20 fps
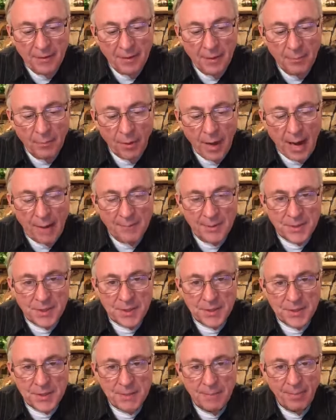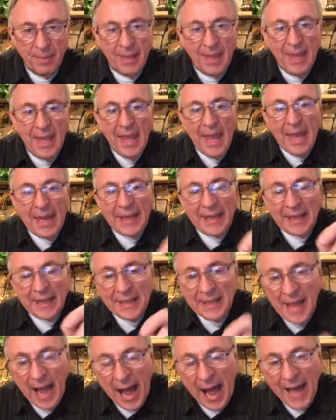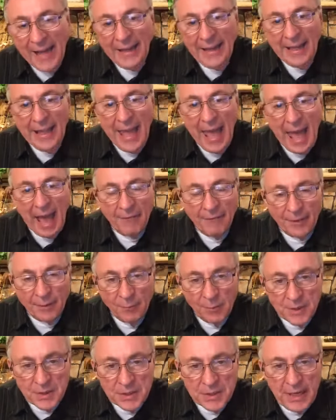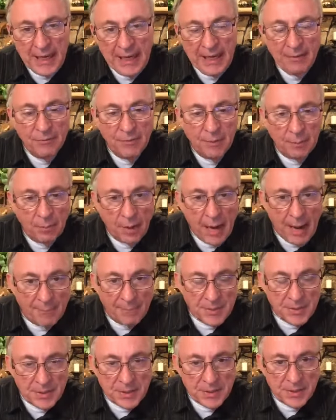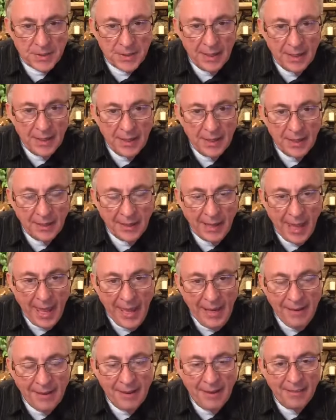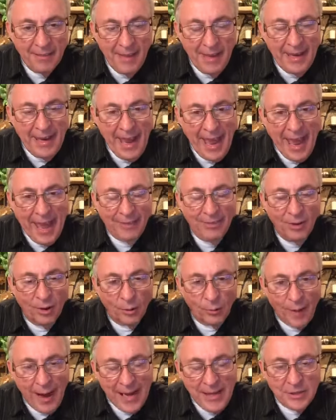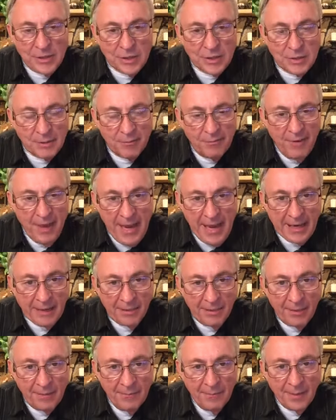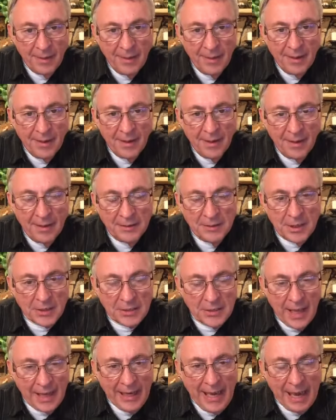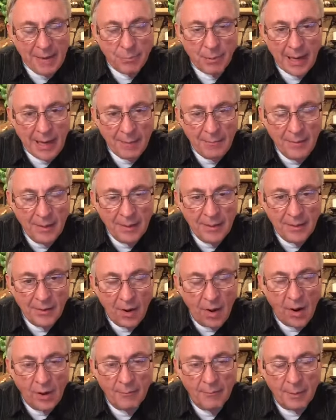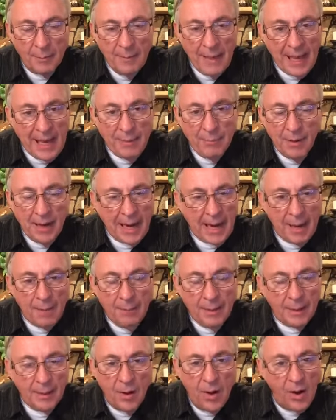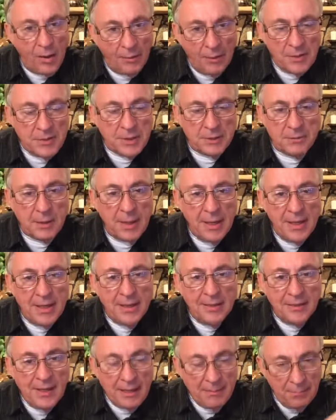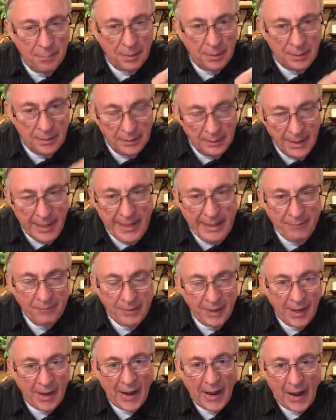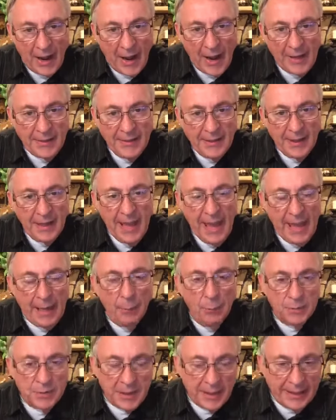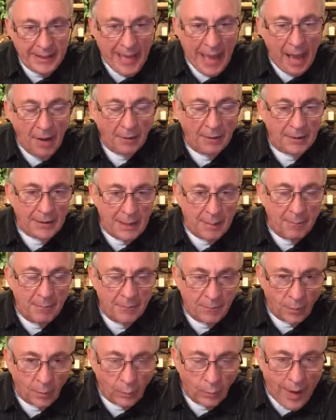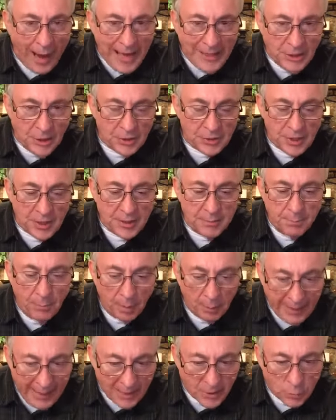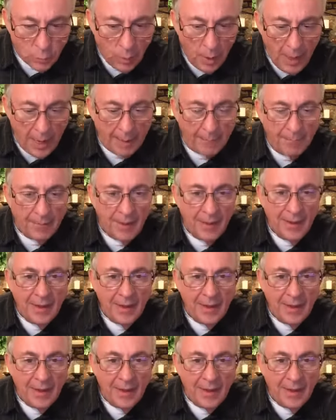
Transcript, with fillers: the promises not having received the promises. Okay? They had the righteousness of faith. Just like Abraham, all of them, Abraham and all those Israel, they believed God and it was accounted to them for righteousness, but guess what?